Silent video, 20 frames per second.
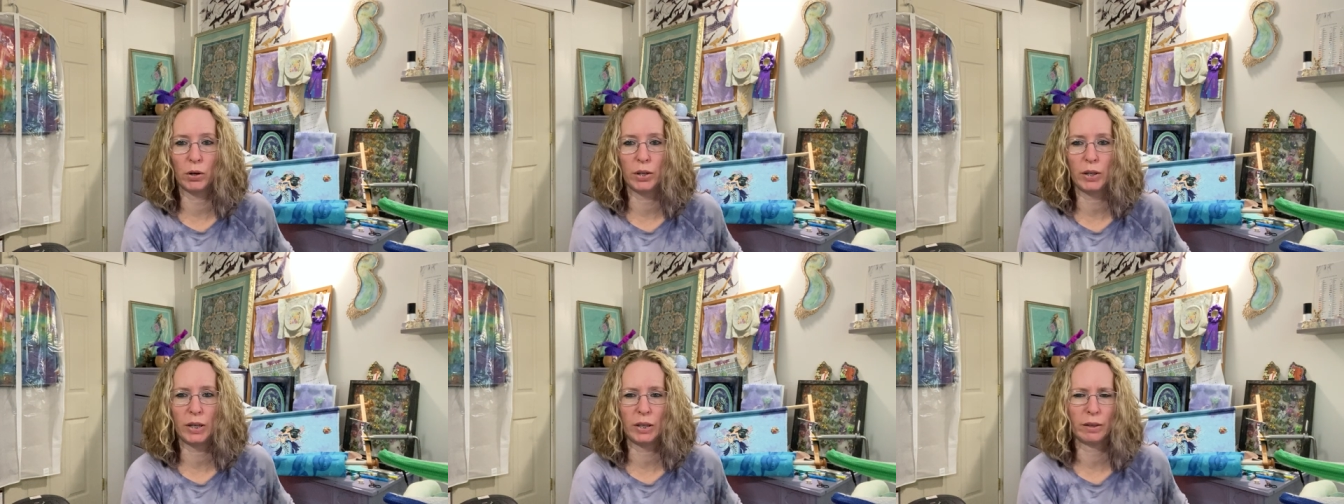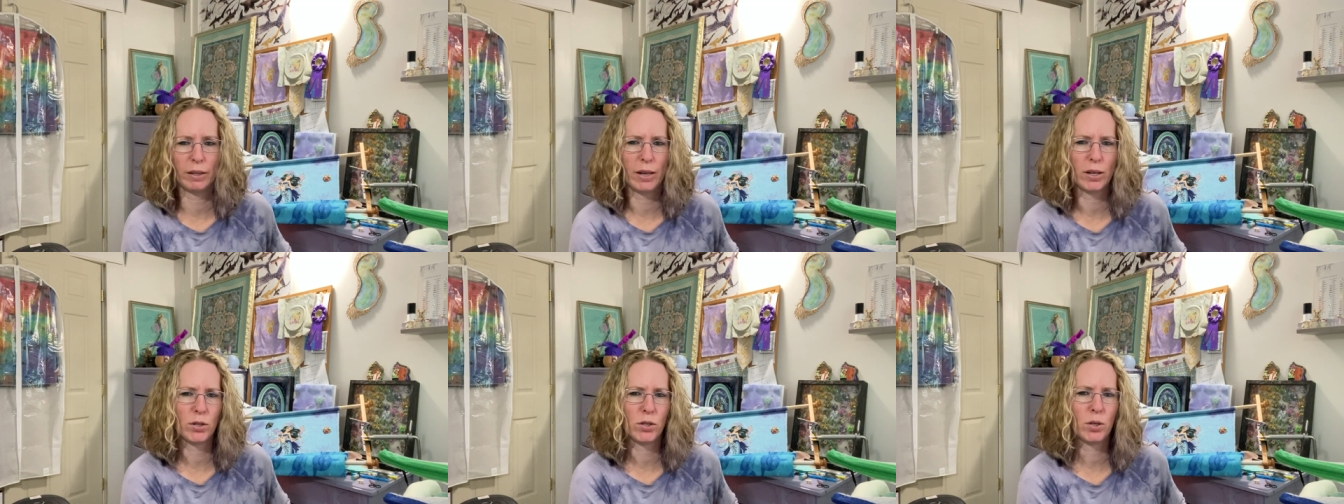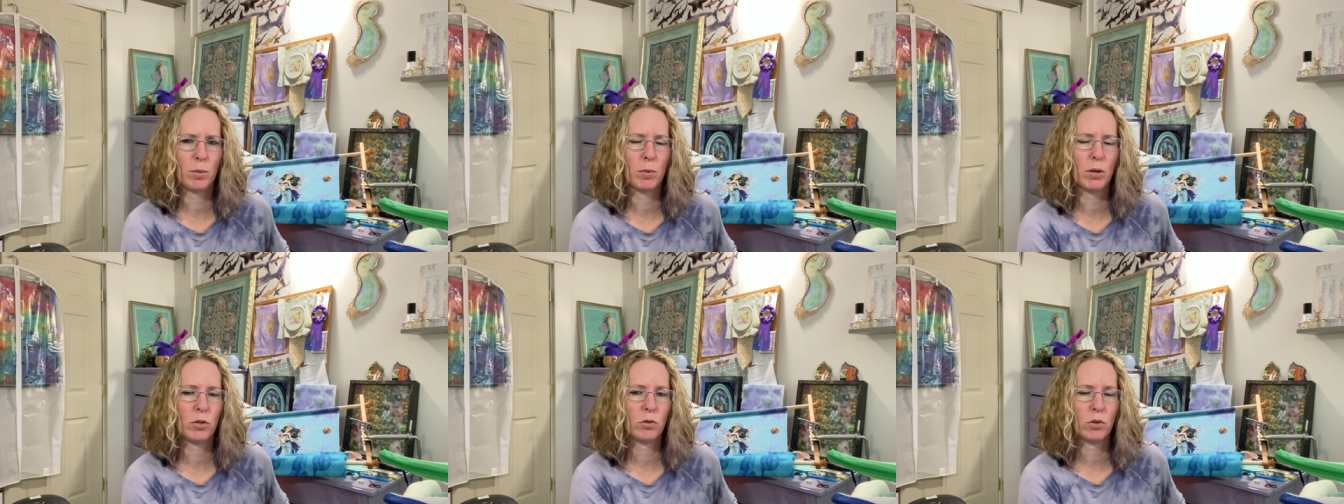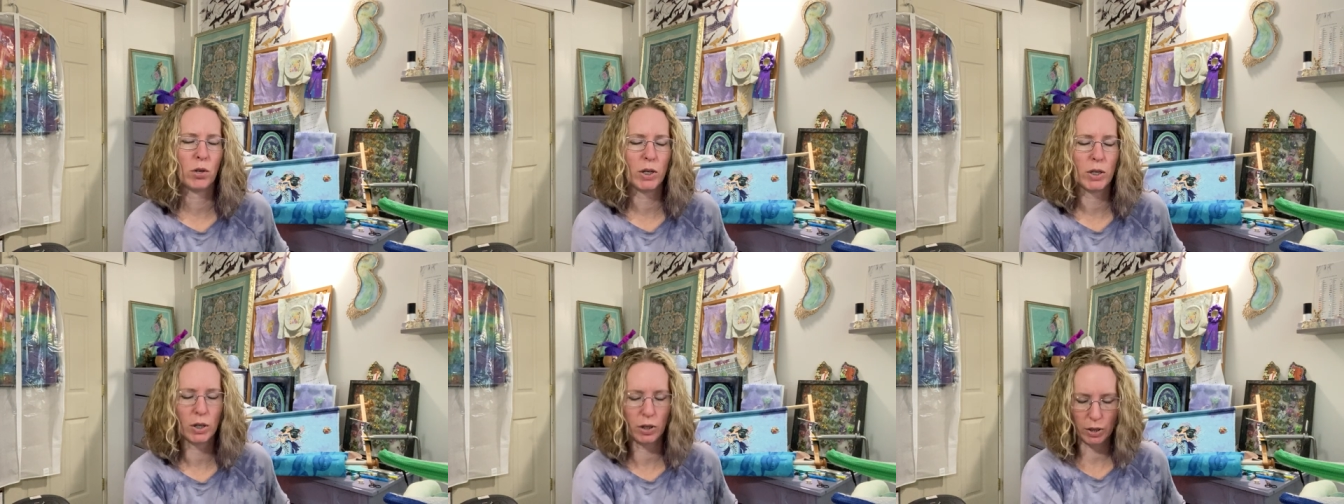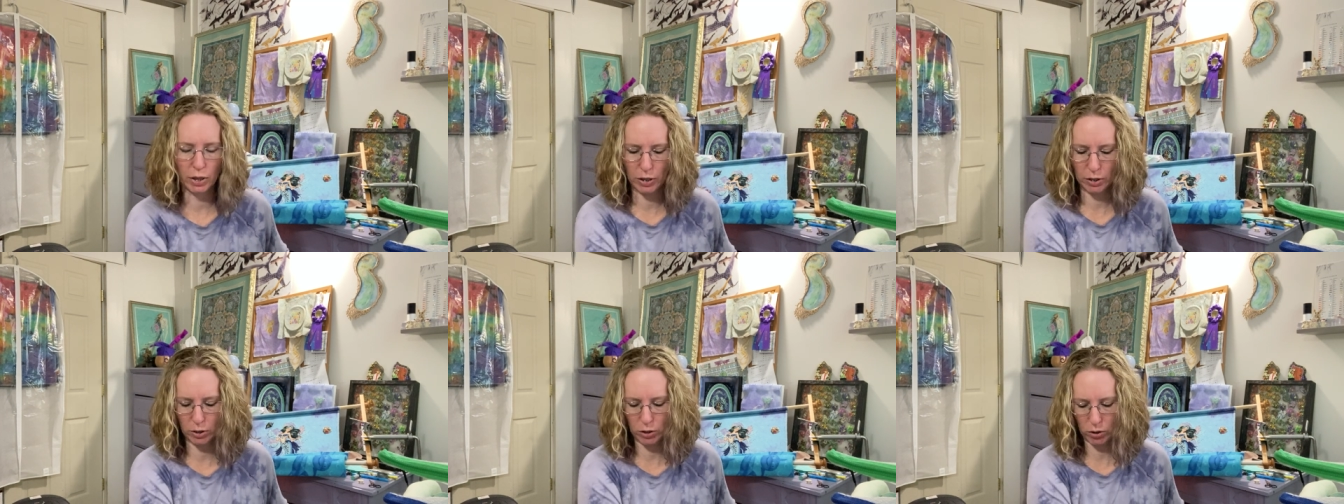I think last time I tried to
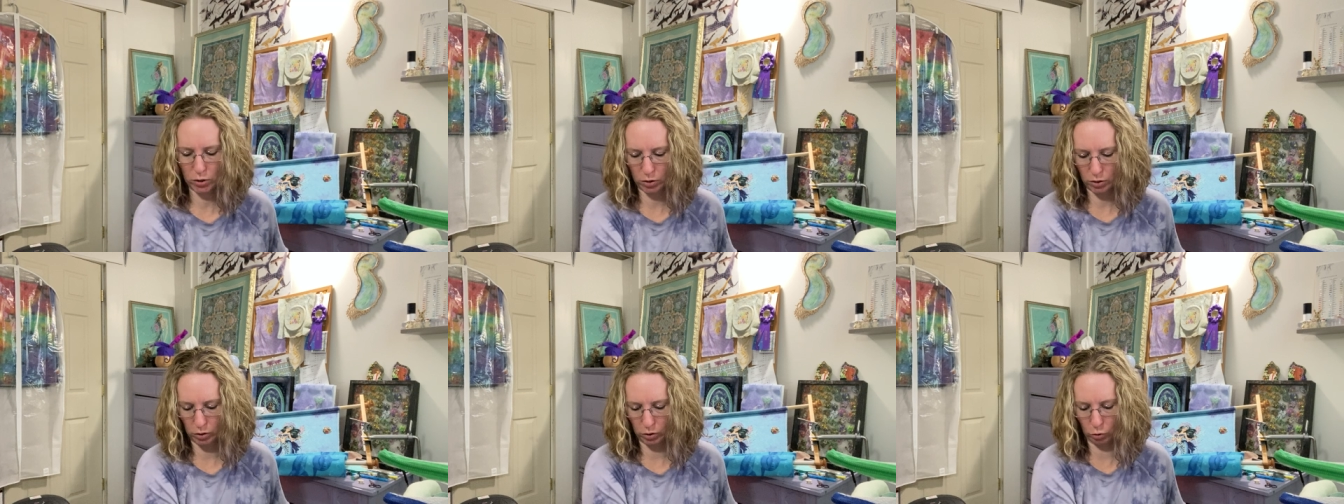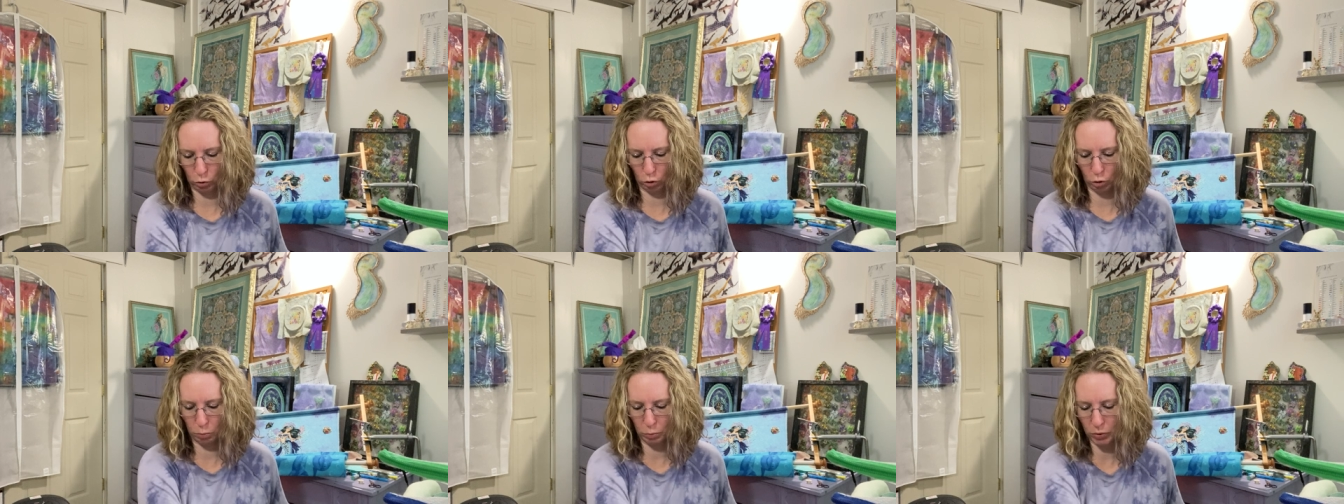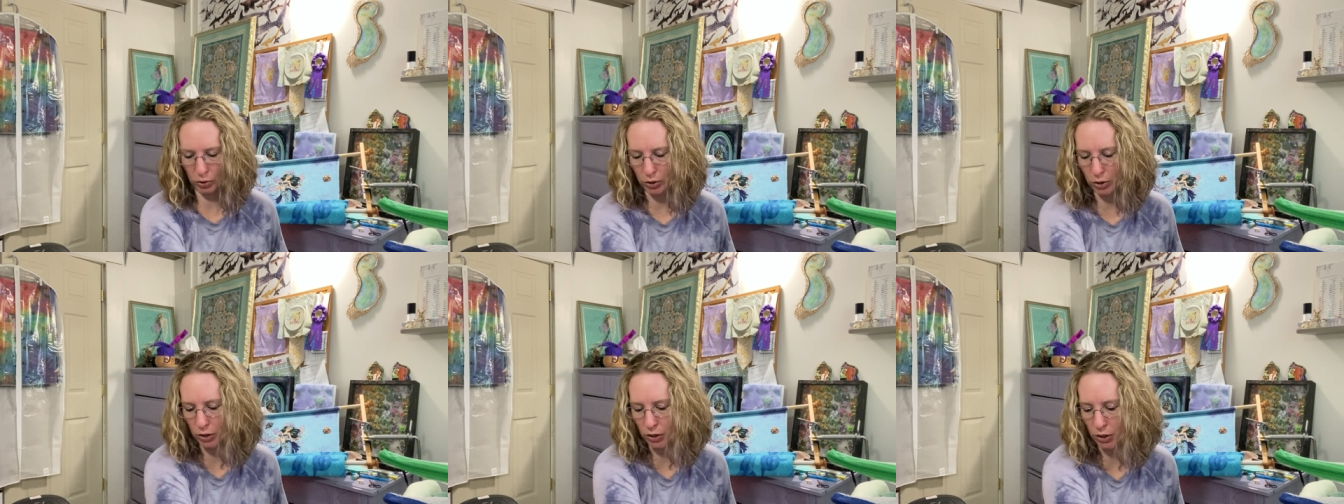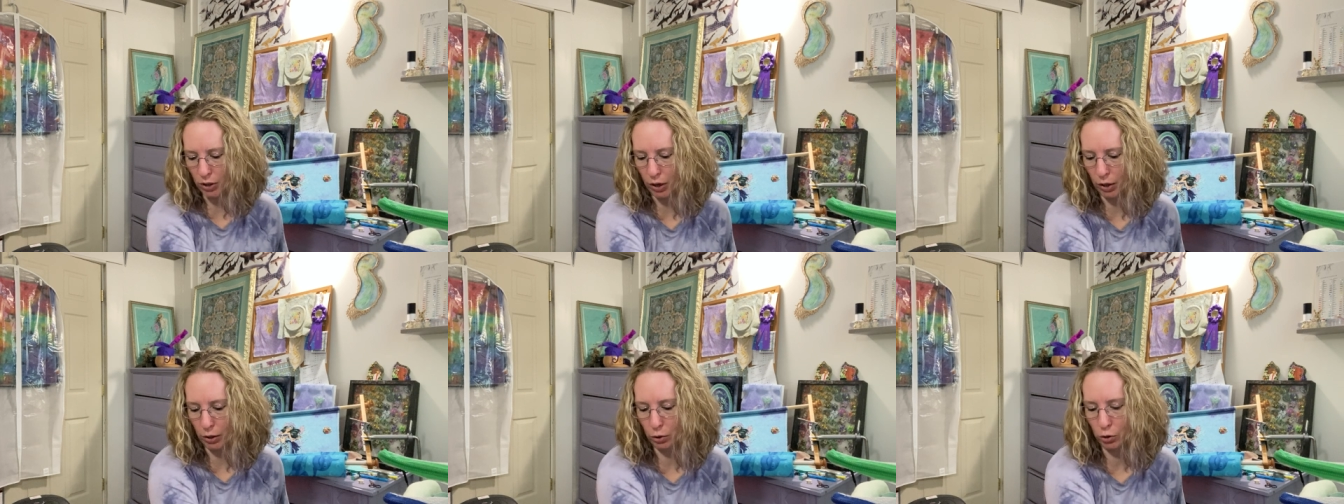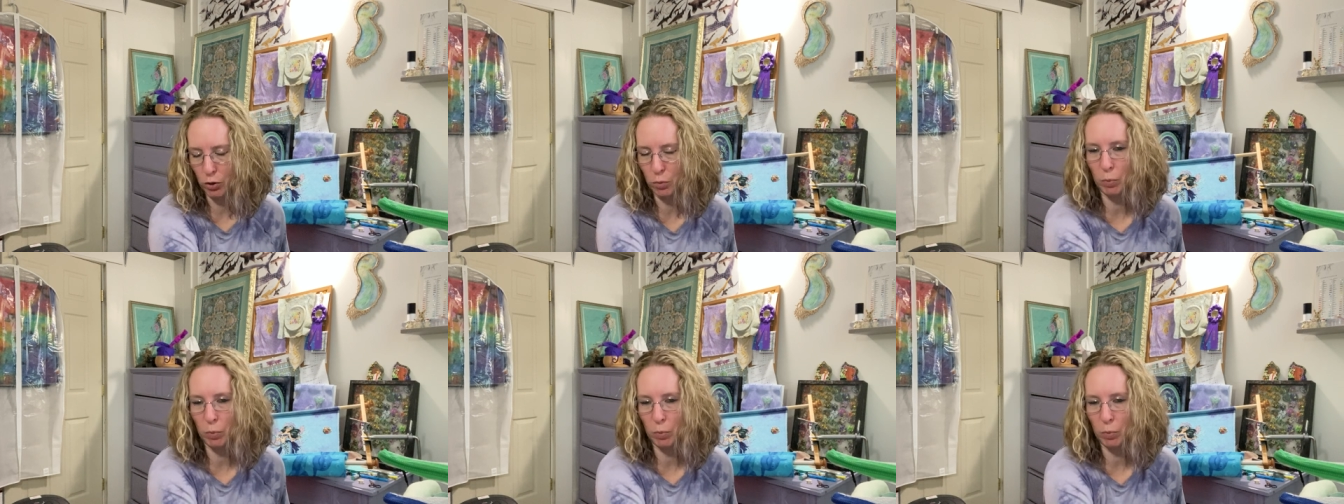like group the designers,